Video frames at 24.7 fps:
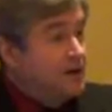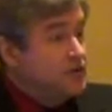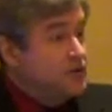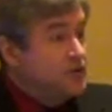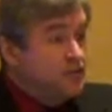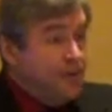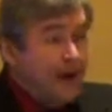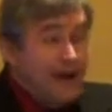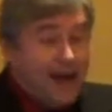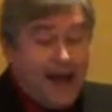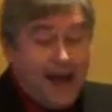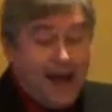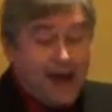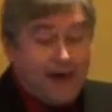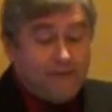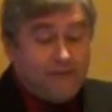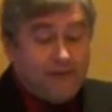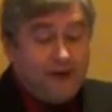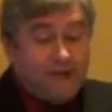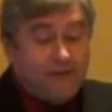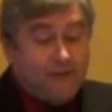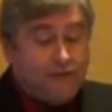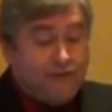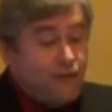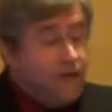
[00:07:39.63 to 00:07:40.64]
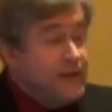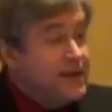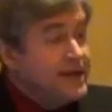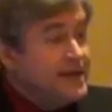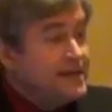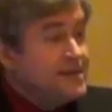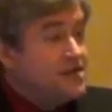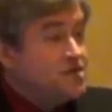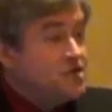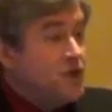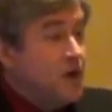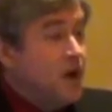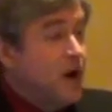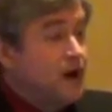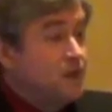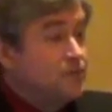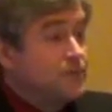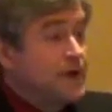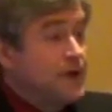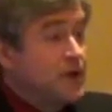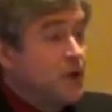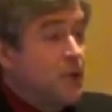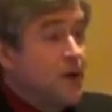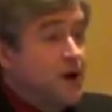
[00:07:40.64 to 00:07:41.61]
You might have a freeze
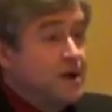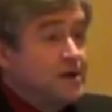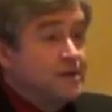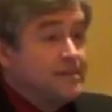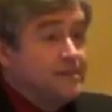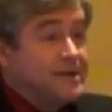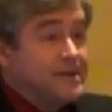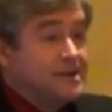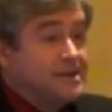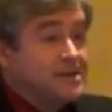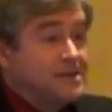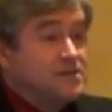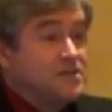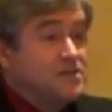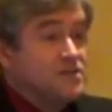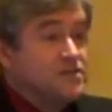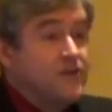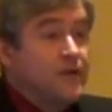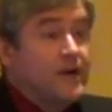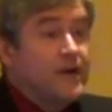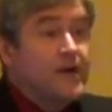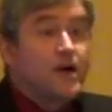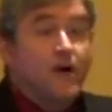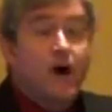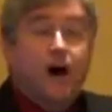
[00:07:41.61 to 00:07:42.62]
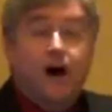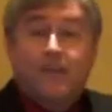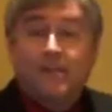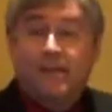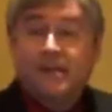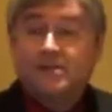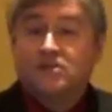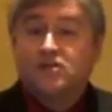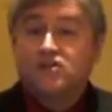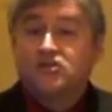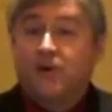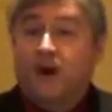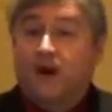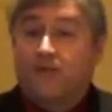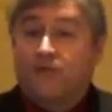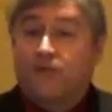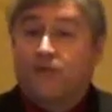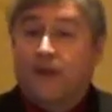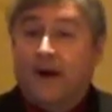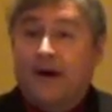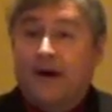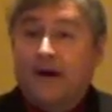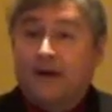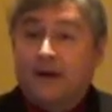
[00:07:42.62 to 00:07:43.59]
on requirements. This is very common in
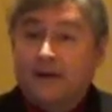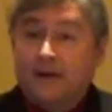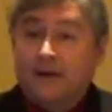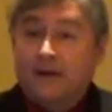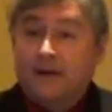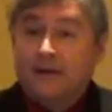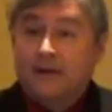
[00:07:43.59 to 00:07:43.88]
software.